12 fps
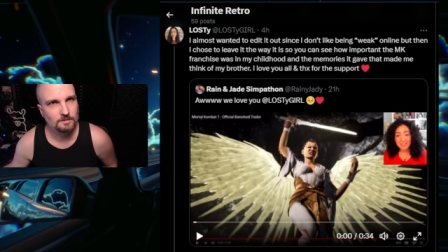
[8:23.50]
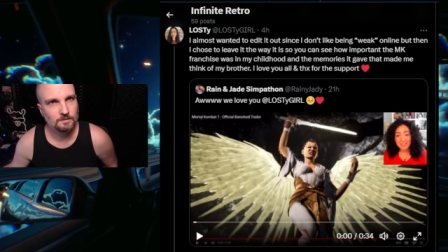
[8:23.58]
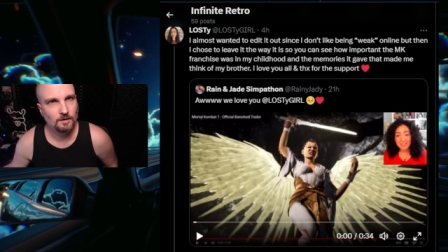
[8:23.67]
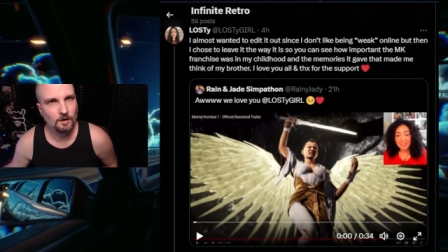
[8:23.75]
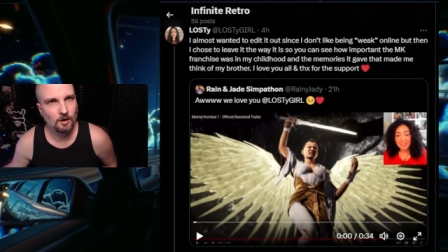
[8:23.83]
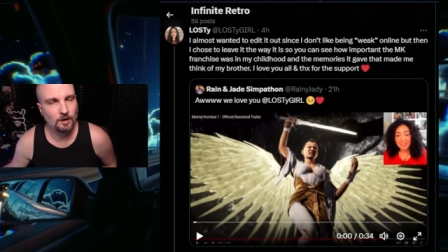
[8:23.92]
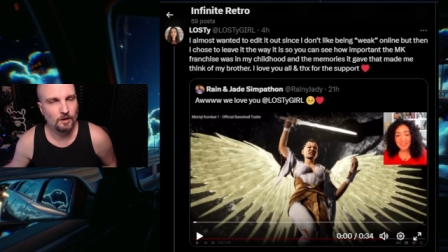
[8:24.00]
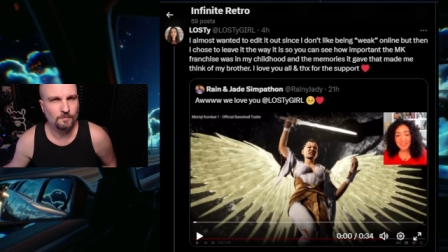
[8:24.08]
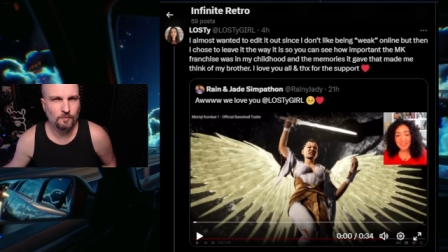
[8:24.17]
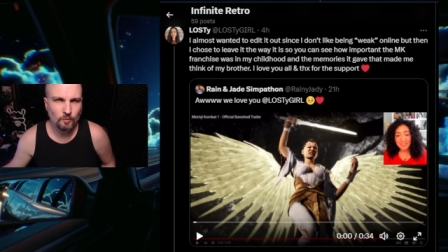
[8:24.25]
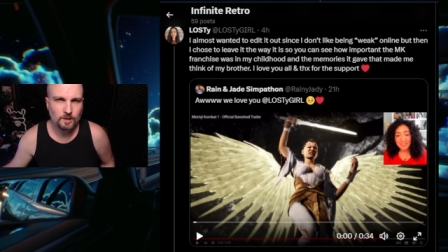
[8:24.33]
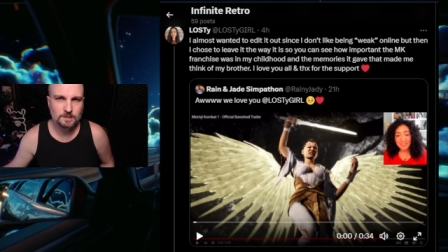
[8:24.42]

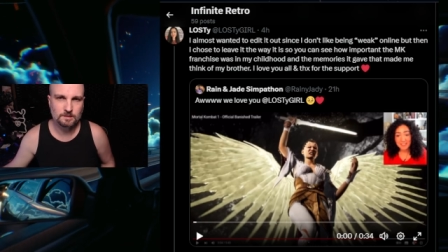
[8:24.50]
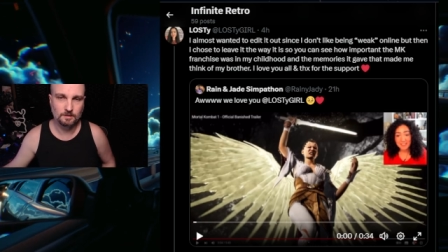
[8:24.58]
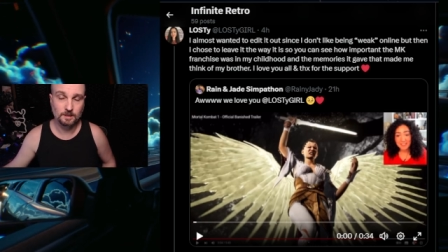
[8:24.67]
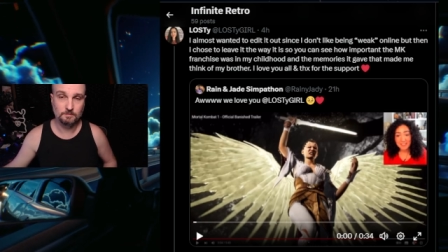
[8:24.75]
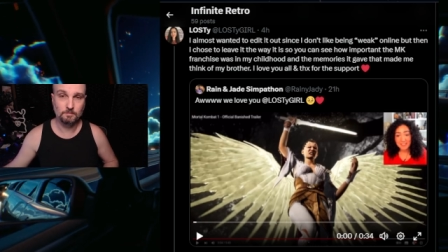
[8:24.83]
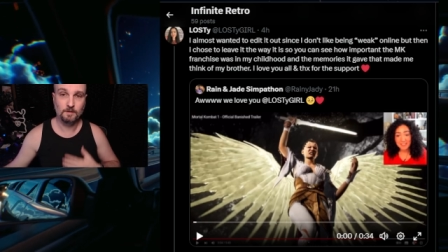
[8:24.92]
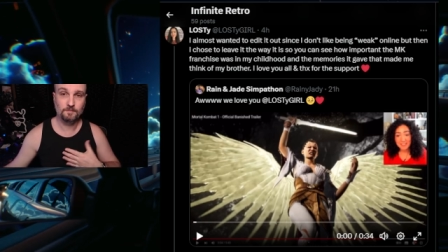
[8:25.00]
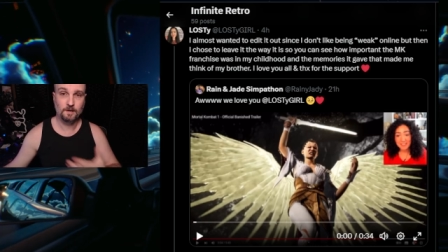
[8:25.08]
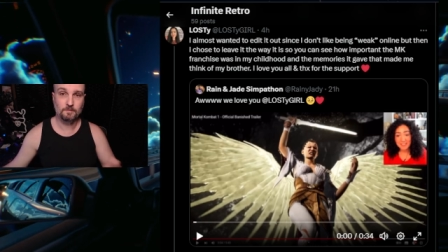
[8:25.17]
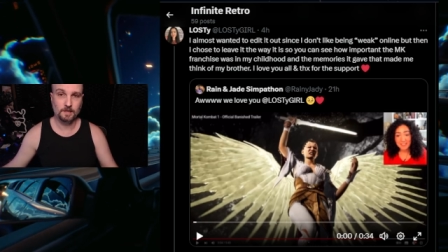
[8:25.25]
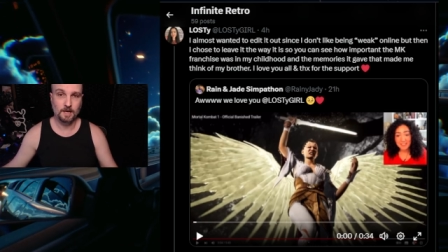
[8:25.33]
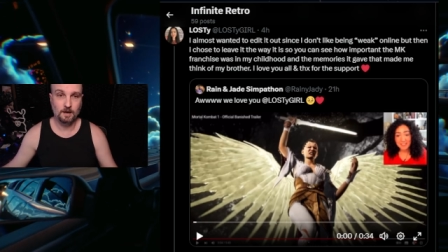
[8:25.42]
always, like, my
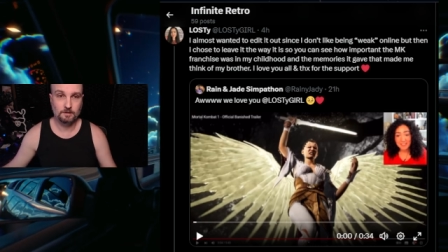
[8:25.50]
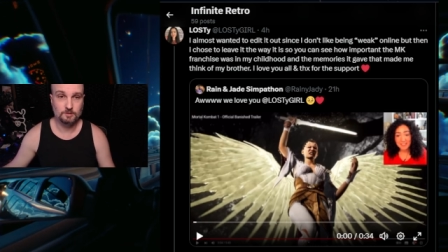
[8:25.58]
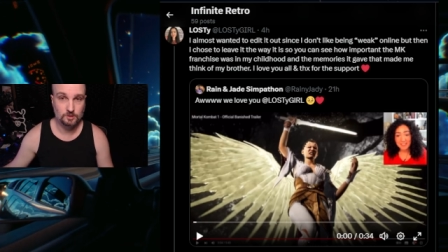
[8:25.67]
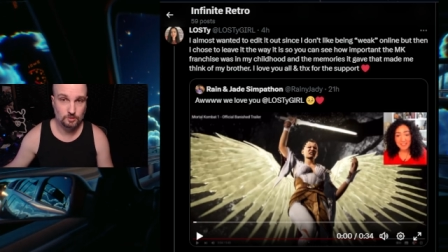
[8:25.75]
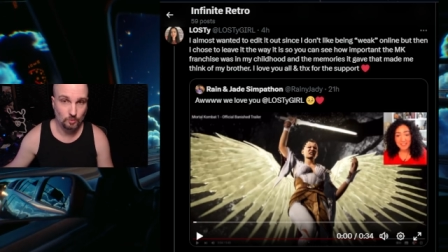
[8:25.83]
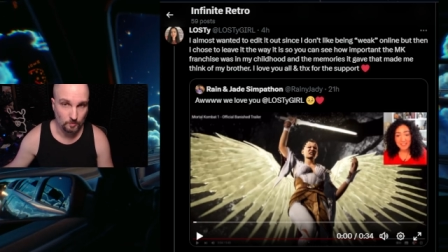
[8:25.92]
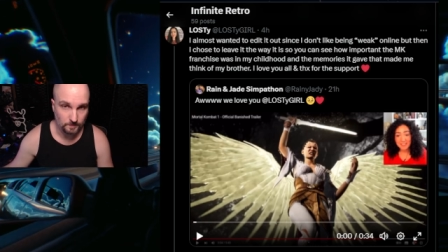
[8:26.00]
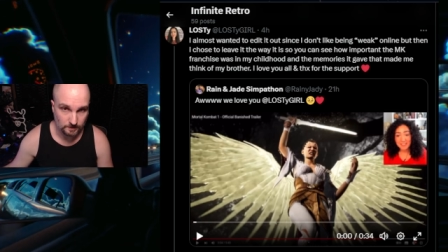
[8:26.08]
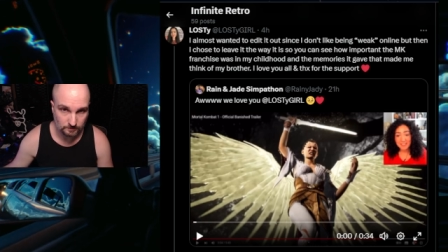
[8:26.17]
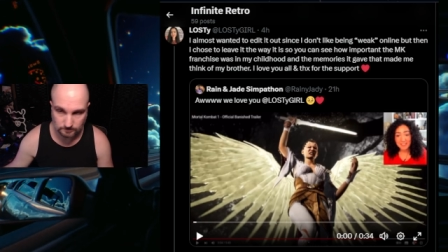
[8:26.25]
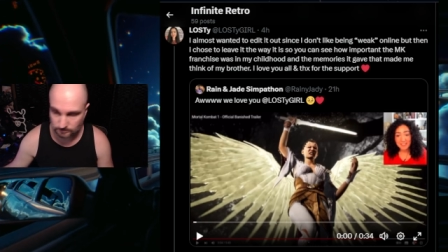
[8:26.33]
favorite character is Scorpion.